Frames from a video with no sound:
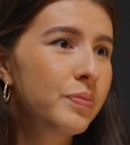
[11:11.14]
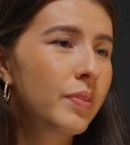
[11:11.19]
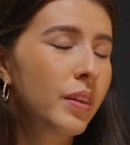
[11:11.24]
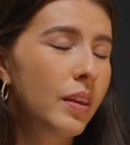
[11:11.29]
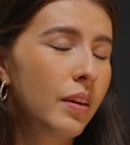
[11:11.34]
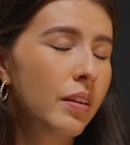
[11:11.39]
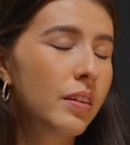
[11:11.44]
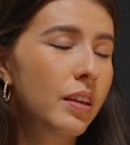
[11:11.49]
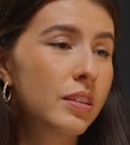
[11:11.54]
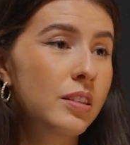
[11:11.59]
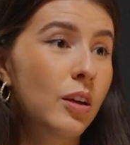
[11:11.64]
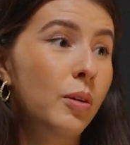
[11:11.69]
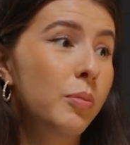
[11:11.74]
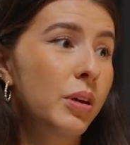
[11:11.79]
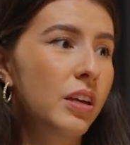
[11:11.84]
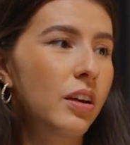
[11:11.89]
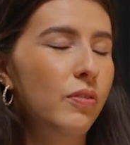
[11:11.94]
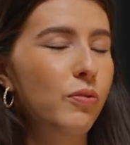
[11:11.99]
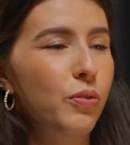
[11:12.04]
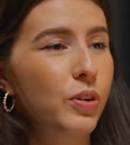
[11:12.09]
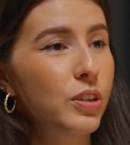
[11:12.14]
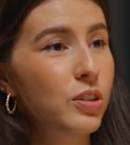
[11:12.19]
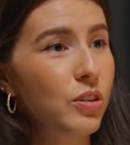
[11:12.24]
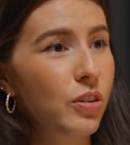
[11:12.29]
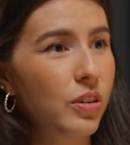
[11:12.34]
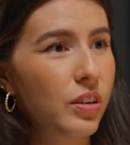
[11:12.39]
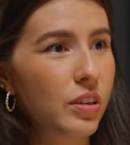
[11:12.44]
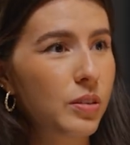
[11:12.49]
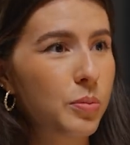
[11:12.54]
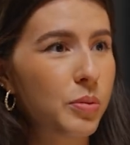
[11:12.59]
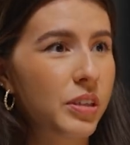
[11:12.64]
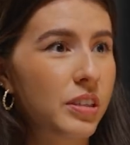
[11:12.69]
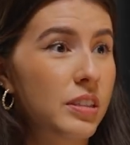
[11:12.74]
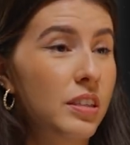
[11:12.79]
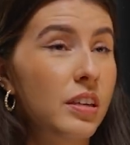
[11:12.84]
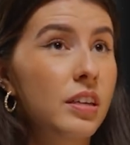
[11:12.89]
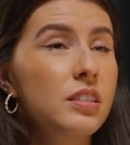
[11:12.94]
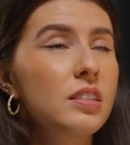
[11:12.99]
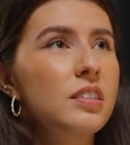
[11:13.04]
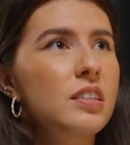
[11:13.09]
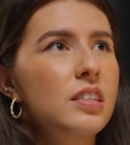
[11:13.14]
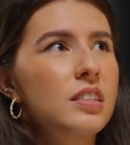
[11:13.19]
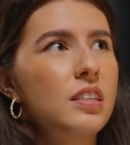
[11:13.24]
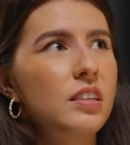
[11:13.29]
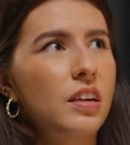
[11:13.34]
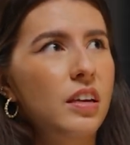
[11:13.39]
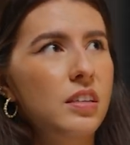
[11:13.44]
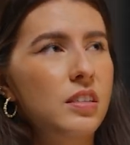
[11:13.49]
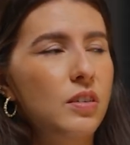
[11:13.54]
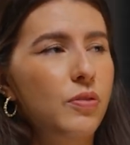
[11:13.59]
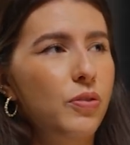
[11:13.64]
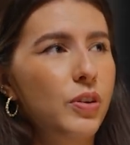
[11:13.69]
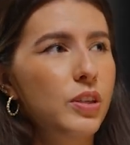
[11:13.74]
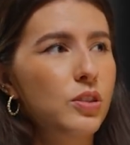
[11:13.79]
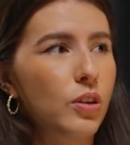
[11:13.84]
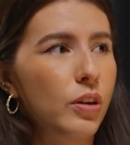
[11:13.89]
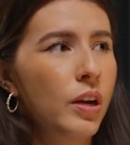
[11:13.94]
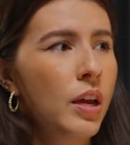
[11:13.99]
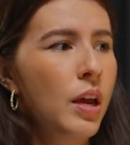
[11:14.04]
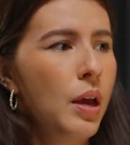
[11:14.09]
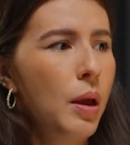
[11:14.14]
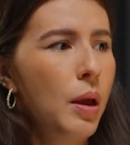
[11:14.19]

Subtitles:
Yeah, that's how Meydan Free Zone is, because it is a designated free zone.